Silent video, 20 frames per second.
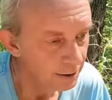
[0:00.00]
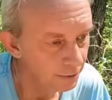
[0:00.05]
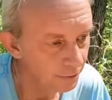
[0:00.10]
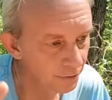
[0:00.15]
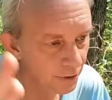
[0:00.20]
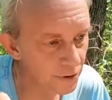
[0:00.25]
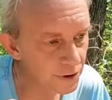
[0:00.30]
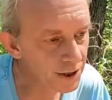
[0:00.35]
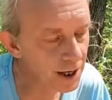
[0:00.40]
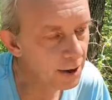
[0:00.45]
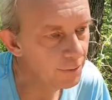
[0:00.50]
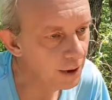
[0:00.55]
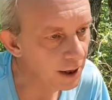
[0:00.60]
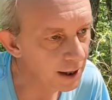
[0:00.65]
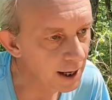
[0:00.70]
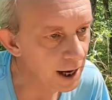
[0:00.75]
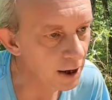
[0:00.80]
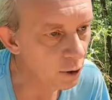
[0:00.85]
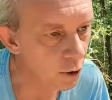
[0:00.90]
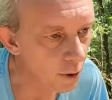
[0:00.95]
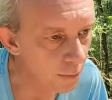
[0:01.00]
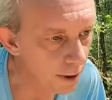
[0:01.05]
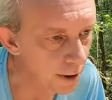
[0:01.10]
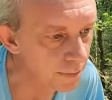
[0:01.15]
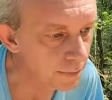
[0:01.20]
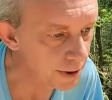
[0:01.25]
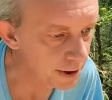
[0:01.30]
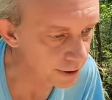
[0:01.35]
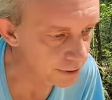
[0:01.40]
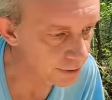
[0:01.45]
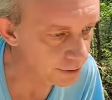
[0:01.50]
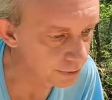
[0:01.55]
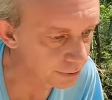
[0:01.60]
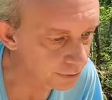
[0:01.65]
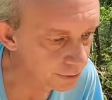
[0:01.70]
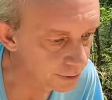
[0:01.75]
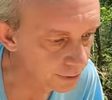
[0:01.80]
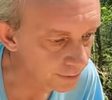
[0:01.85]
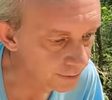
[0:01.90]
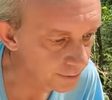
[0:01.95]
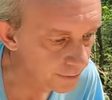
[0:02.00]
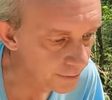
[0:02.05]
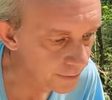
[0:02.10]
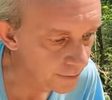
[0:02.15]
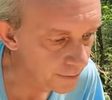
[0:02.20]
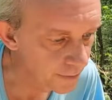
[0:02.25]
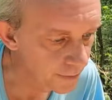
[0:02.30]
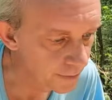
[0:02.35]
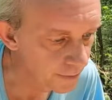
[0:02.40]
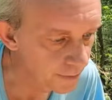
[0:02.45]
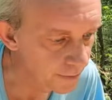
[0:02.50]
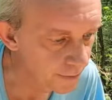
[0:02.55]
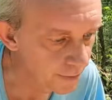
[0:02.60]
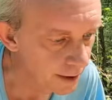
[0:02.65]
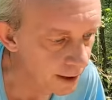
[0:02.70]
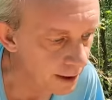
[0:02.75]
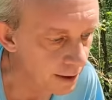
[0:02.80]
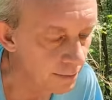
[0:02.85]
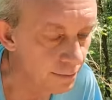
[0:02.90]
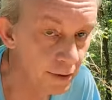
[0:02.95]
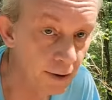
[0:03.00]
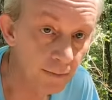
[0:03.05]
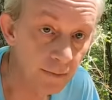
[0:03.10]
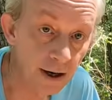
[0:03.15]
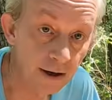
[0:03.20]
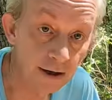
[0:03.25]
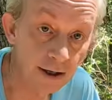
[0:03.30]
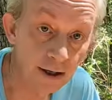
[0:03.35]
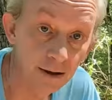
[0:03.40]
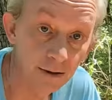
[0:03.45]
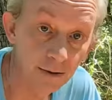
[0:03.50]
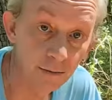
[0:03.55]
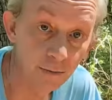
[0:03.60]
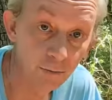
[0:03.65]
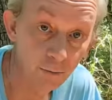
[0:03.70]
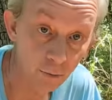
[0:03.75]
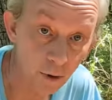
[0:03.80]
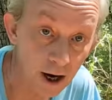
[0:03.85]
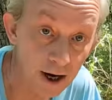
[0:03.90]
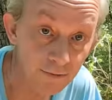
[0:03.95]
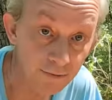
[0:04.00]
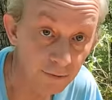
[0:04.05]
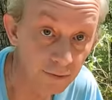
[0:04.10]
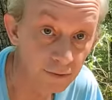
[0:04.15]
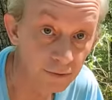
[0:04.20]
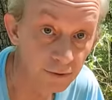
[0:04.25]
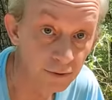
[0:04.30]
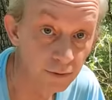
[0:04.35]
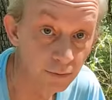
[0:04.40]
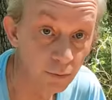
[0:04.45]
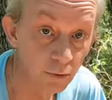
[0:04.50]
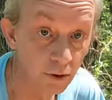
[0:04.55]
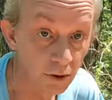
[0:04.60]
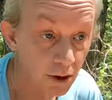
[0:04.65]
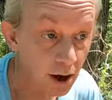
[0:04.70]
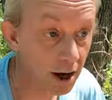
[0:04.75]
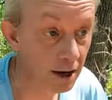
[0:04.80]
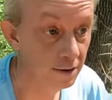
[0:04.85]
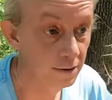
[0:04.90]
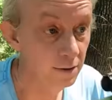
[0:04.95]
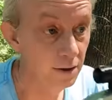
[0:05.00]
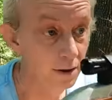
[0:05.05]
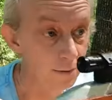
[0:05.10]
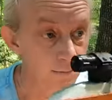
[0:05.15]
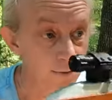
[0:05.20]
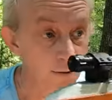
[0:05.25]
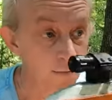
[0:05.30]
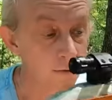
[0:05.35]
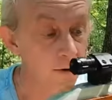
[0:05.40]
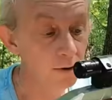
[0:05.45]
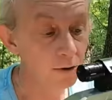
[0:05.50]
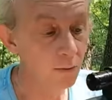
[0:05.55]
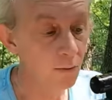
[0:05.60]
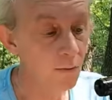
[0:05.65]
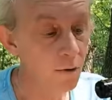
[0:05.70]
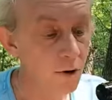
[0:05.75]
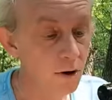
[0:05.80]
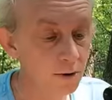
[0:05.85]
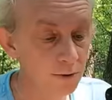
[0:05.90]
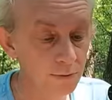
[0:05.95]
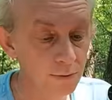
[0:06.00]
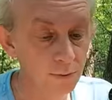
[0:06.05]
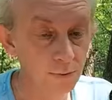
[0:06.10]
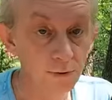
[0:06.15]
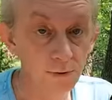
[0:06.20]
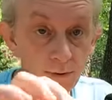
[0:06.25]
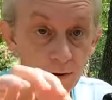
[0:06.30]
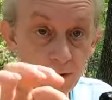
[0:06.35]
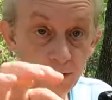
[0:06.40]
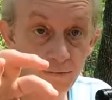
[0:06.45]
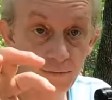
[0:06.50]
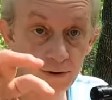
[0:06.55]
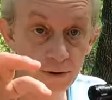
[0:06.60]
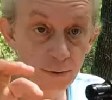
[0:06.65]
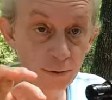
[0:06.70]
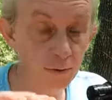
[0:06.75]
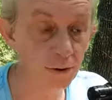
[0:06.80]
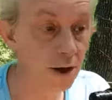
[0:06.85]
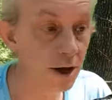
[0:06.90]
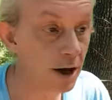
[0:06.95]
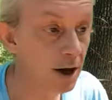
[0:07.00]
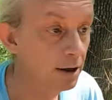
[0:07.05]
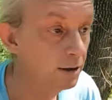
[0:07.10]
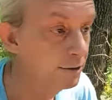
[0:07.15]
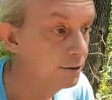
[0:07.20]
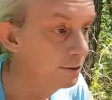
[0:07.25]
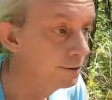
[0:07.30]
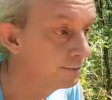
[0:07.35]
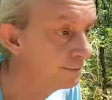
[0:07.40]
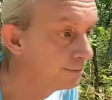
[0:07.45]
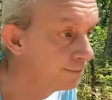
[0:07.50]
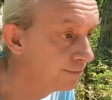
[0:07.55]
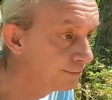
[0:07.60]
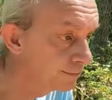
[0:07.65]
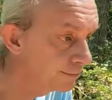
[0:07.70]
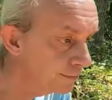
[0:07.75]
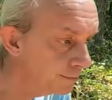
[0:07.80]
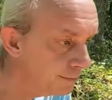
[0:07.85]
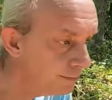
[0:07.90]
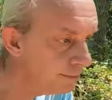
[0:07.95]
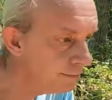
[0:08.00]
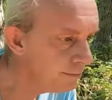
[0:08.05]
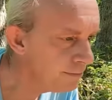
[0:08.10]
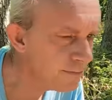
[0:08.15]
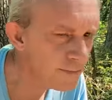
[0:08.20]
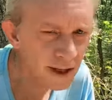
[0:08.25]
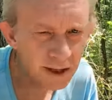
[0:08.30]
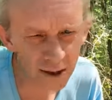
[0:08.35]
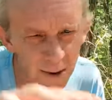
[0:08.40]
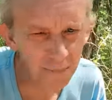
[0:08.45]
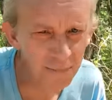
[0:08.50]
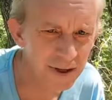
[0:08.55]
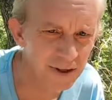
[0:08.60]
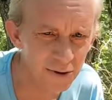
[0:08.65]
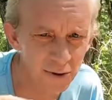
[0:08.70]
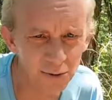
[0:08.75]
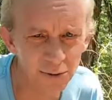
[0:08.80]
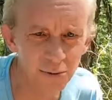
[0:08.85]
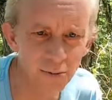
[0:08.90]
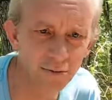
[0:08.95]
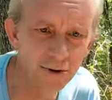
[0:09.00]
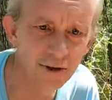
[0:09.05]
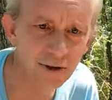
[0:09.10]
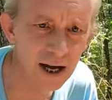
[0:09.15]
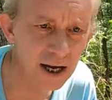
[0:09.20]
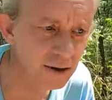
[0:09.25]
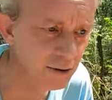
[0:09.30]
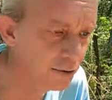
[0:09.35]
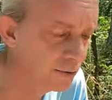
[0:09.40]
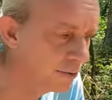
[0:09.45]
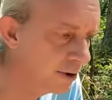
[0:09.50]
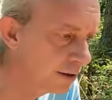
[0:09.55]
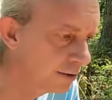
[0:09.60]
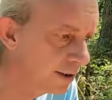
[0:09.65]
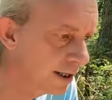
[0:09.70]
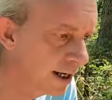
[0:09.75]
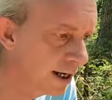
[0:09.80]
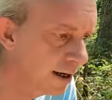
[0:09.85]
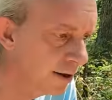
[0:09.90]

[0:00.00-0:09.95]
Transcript: The first time they got all my pistols, but my rifles were locked up. They were on the walls with individual locks. The pistols were scattered throughout the